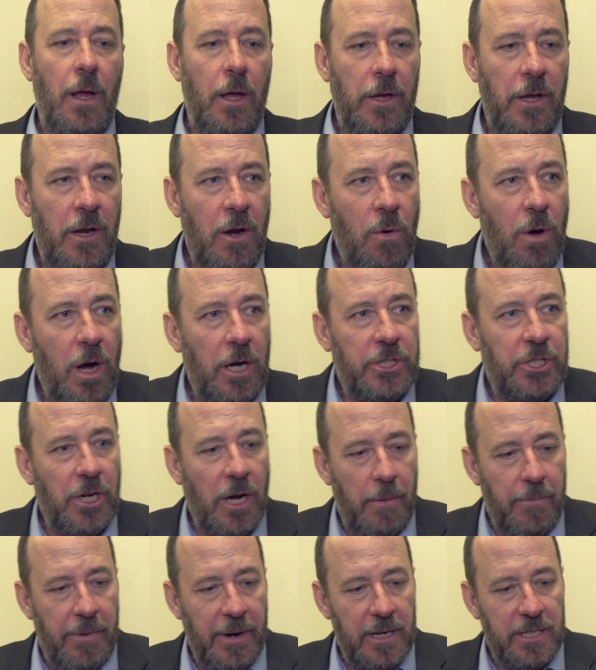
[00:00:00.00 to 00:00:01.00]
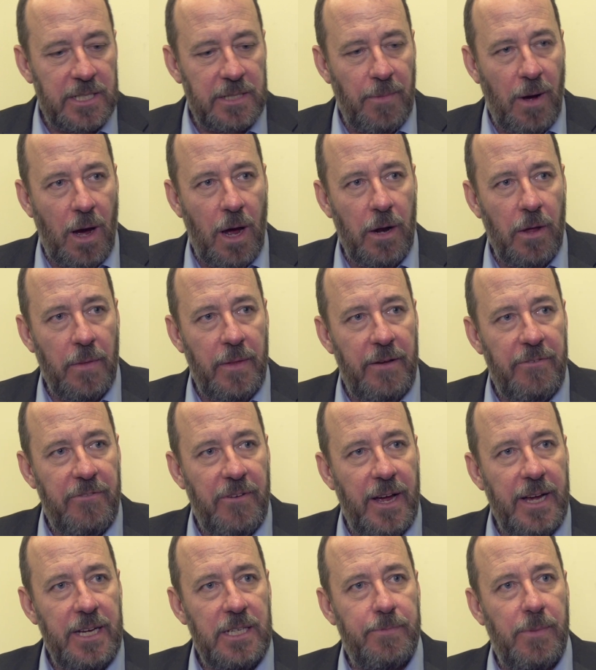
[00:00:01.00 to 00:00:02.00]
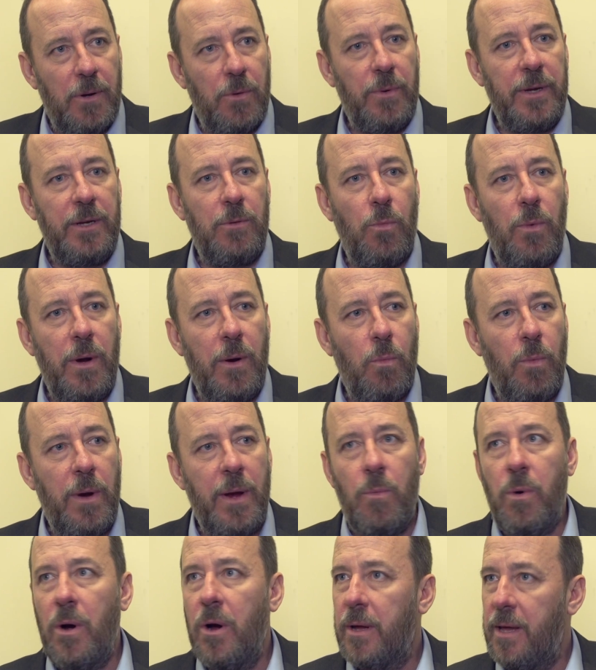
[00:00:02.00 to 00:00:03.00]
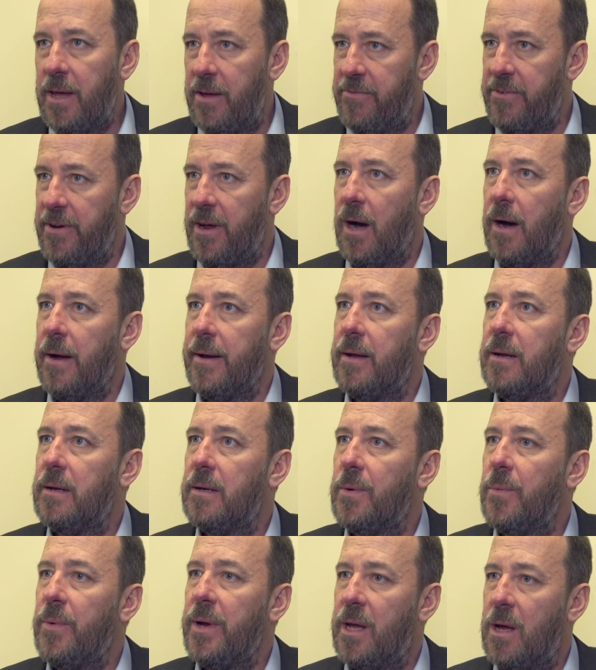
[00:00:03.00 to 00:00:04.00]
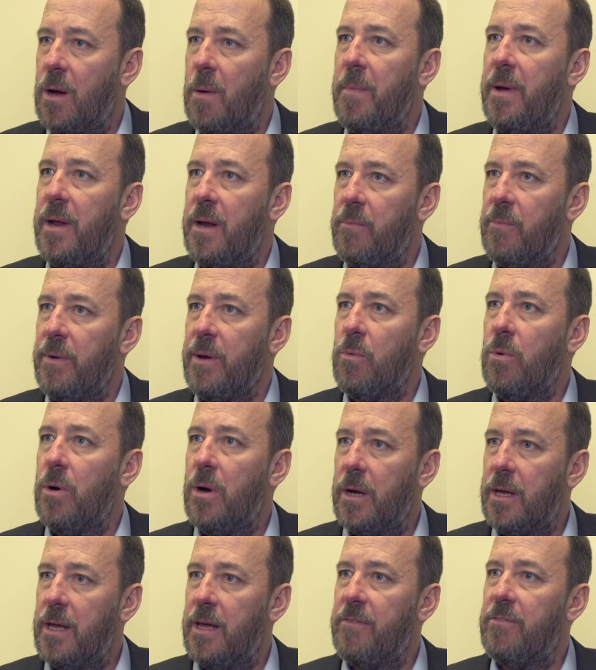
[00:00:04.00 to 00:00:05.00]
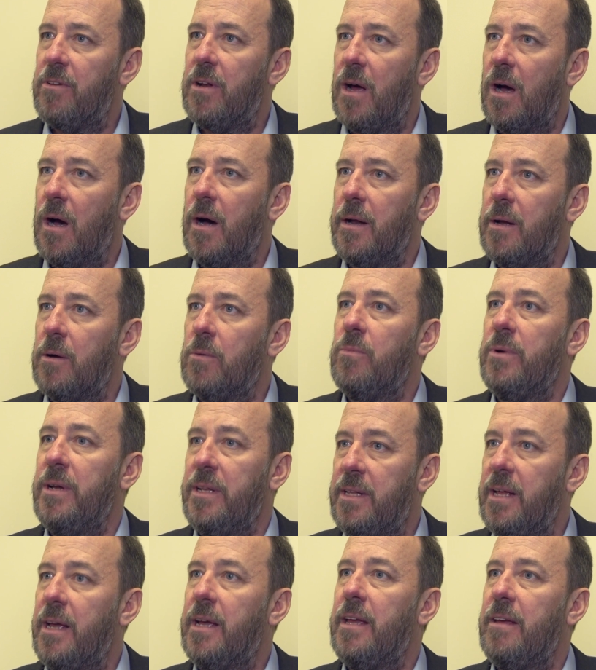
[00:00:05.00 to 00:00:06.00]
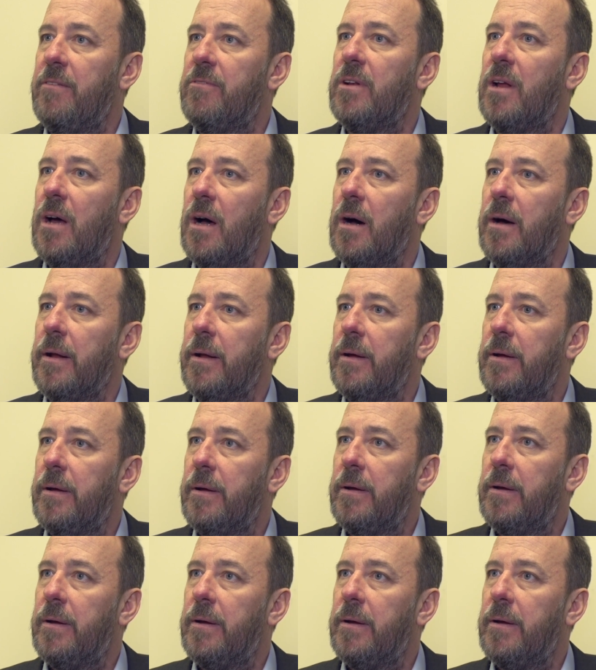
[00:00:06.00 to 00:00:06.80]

You know what? I try and bring a smile on their face, but we work even harder. We come in and we work even harder, and we dig even harder.